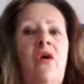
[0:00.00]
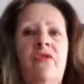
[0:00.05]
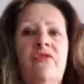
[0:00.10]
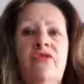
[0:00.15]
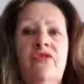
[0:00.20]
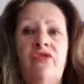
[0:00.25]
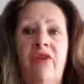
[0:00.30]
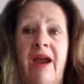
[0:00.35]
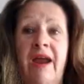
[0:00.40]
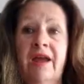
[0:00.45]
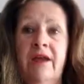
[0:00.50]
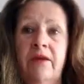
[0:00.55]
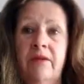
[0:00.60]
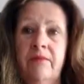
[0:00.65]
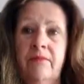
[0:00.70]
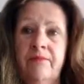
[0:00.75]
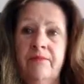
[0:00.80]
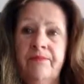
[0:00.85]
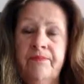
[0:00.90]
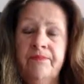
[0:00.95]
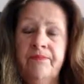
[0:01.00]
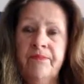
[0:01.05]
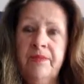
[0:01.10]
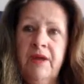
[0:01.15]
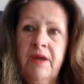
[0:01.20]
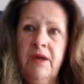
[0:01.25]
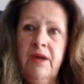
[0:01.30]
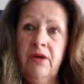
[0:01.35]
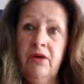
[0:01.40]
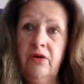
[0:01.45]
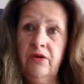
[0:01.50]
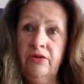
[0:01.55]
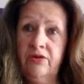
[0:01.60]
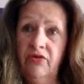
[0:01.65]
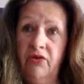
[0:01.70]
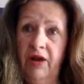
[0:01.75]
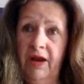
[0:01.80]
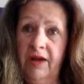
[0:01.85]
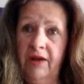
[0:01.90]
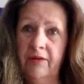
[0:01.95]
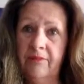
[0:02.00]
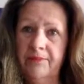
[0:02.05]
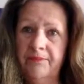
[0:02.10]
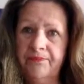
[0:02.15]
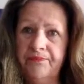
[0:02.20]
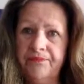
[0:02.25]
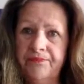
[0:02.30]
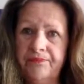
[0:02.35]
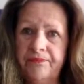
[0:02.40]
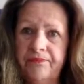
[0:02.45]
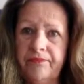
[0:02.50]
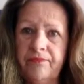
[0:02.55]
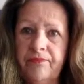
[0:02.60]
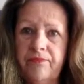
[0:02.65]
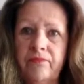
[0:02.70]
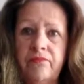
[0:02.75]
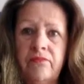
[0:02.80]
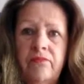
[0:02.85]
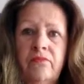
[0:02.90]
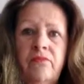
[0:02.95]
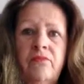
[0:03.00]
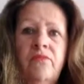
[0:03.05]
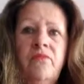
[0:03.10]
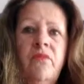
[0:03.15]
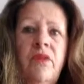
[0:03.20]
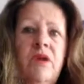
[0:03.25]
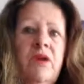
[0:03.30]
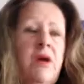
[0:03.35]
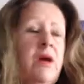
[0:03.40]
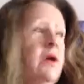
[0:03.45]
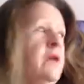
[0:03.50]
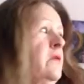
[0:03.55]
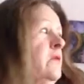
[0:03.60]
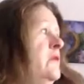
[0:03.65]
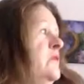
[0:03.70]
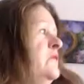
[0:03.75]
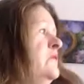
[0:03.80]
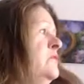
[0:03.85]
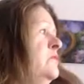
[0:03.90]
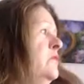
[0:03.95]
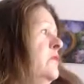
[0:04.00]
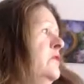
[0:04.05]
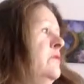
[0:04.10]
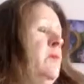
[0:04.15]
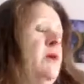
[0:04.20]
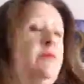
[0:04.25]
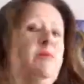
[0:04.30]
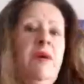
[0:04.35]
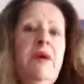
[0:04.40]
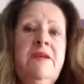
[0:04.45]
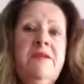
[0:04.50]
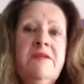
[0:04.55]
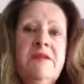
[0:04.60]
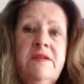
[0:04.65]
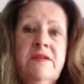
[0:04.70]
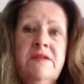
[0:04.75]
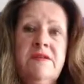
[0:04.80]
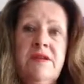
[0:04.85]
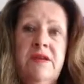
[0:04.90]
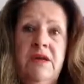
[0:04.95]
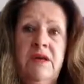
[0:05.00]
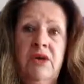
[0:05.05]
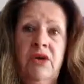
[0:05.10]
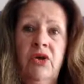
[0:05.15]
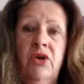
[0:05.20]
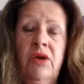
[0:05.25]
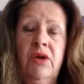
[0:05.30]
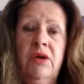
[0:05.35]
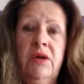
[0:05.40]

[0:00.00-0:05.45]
of dragon, earth dragon. And this is one of my paintings here.